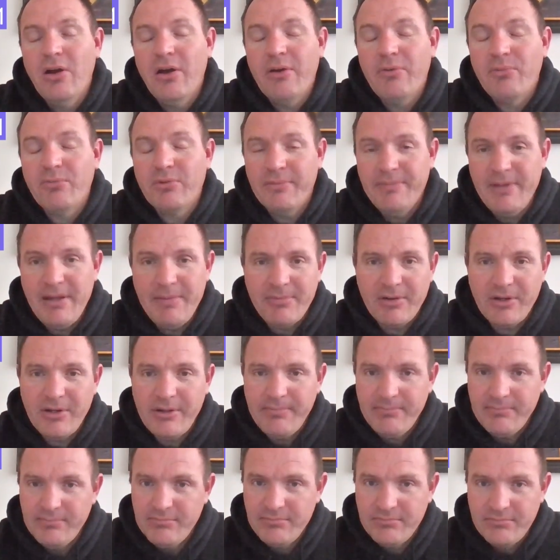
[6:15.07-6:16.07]

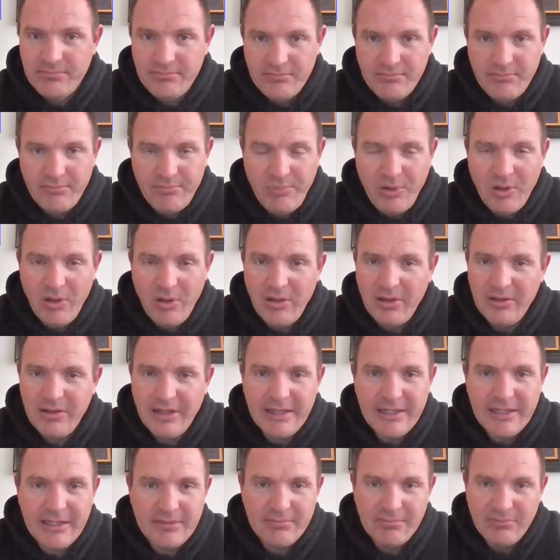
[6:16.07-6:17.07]
remember, Paul,
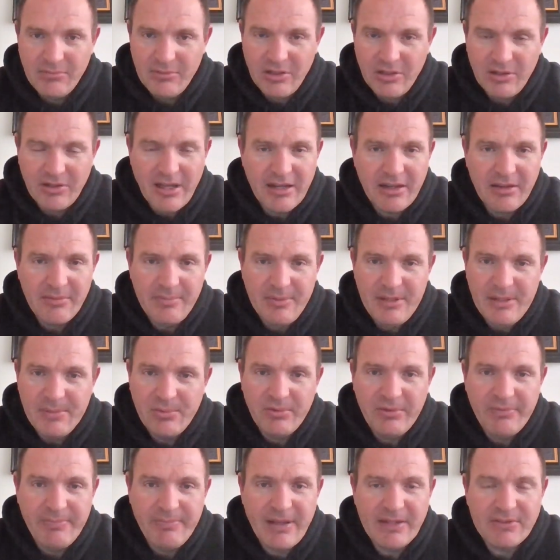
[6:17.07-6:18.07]
like a lot of the people
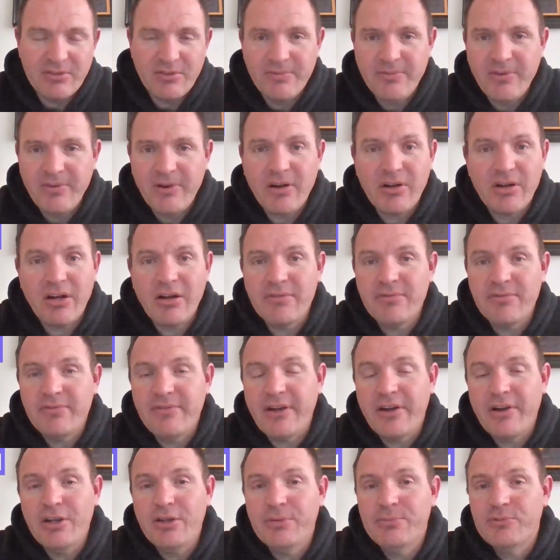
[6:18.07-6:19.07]
we've met so far, are
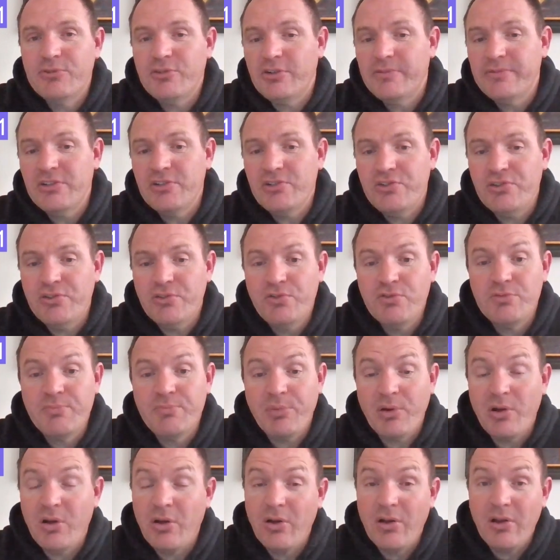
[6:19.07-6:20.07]
very observant Jews.
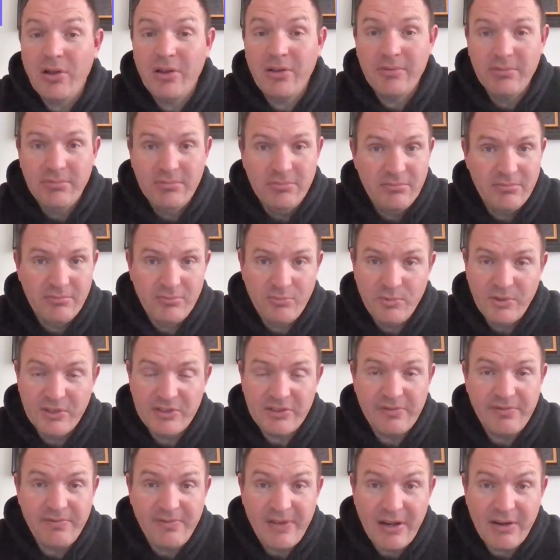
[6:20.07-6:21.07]
Paul was
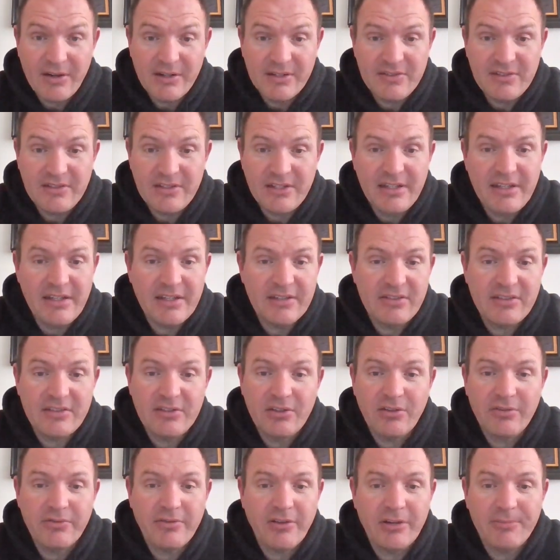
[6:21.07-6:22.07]
a Pharisee, is
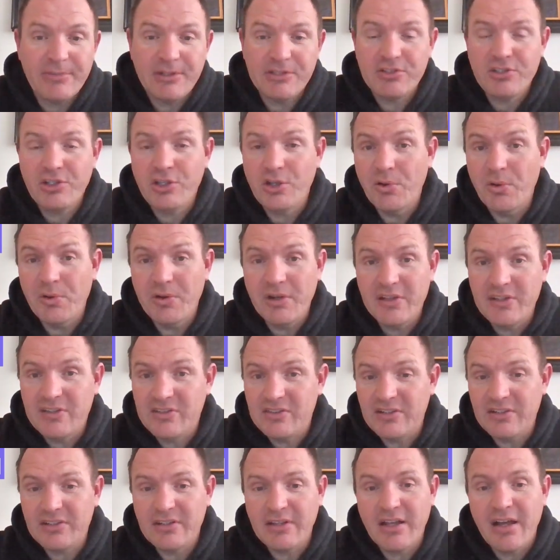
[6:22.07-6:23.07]
still very much going to the
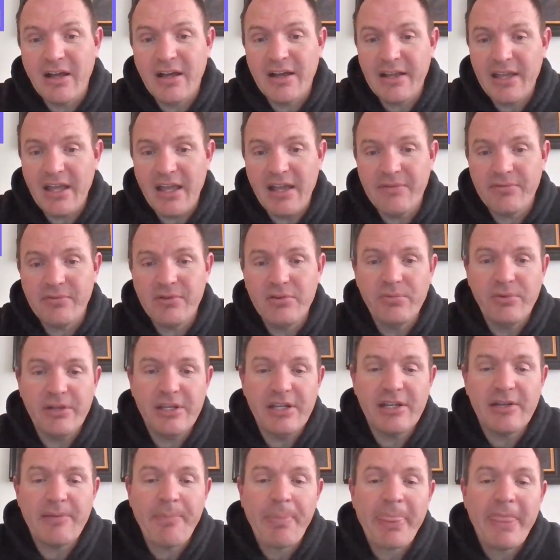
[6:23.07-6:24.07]
synagogue every week.